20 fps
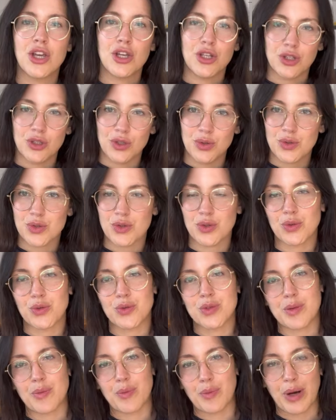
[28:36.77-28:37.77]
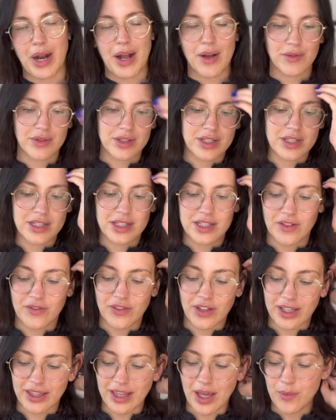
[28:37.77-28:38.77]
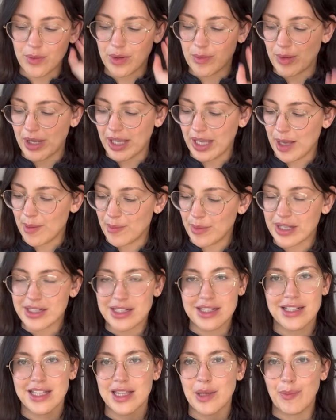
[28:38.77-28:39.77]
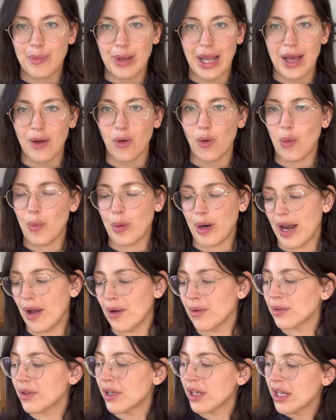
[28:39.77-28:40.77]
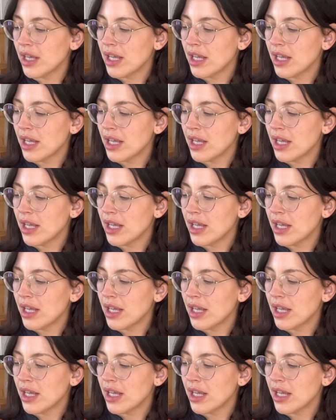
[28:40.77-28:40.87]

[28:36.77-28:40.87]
neutrals and browns and stuff like that with my handbags. It's either black or brown.